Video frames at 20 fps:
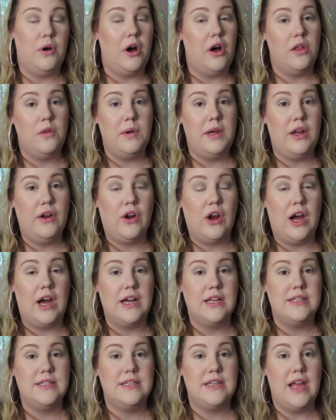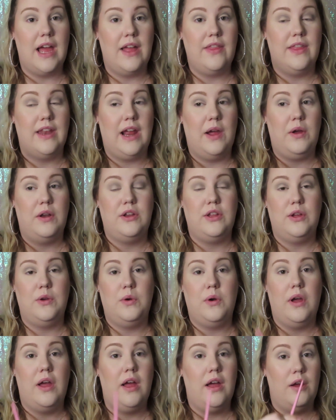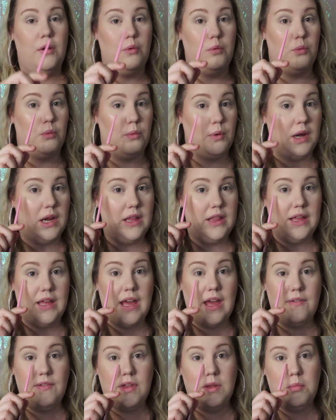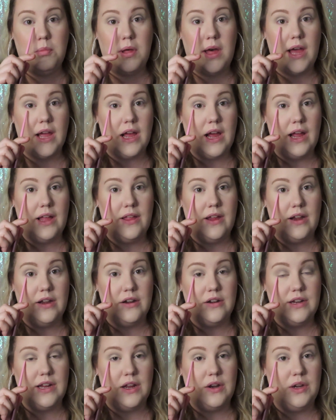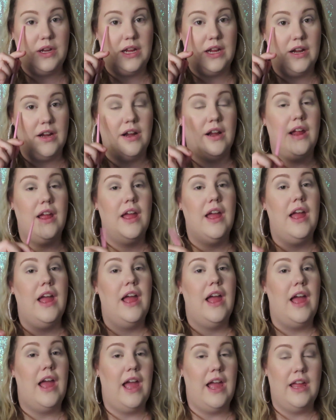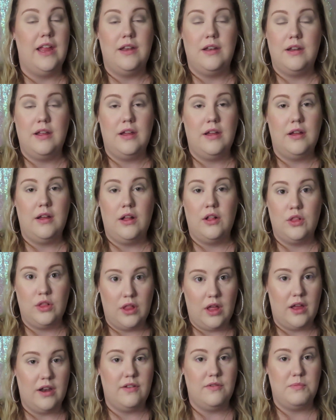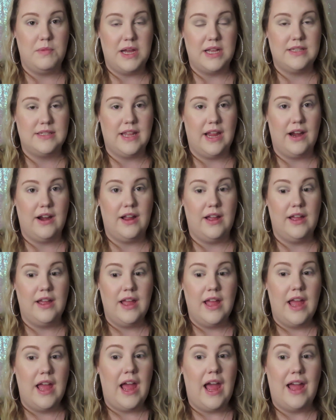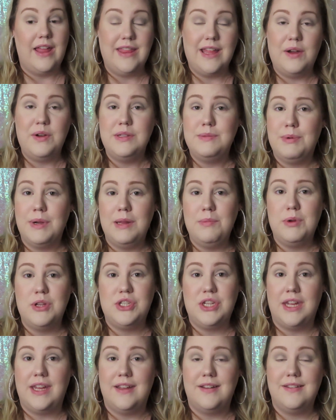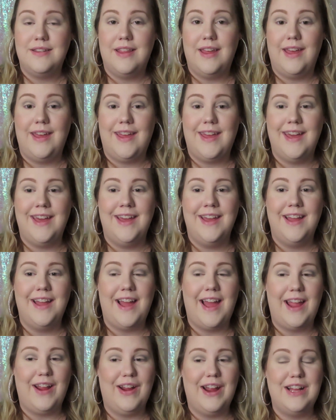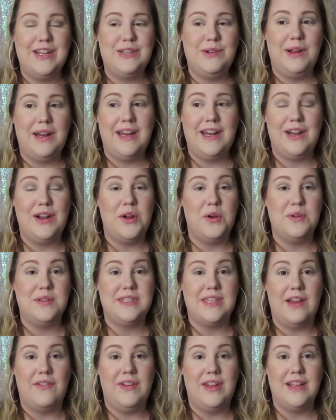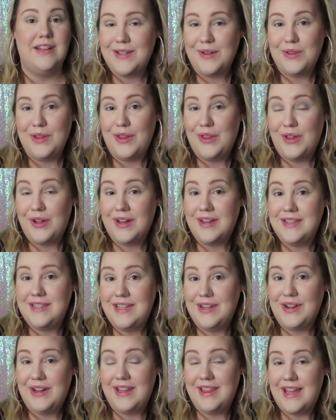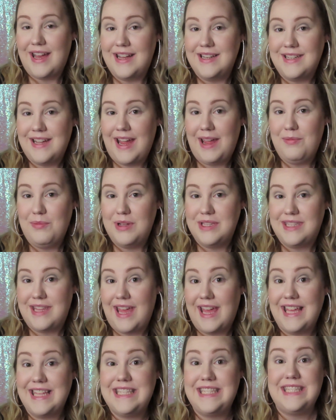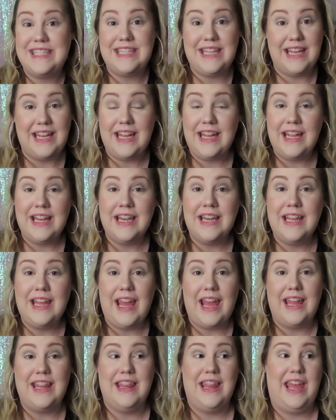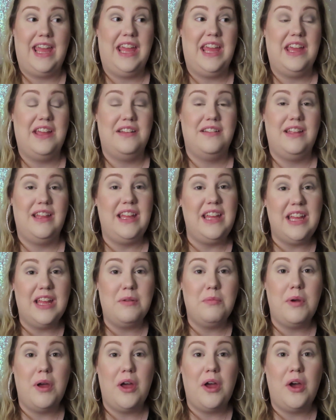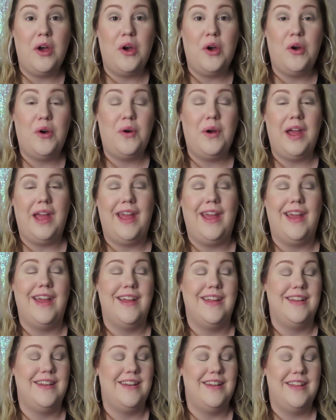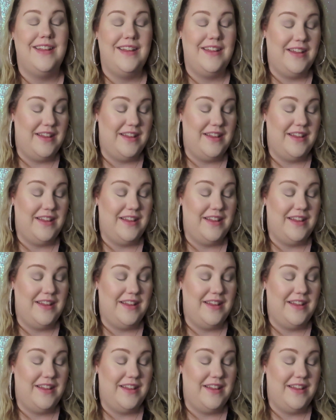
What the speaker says: all the way across, and then I would do really heavy black eyeliner down here and a lot of mascara. And that was pretty much it. Like, I graduated in 2007, so the look during that time was like scene and like emo and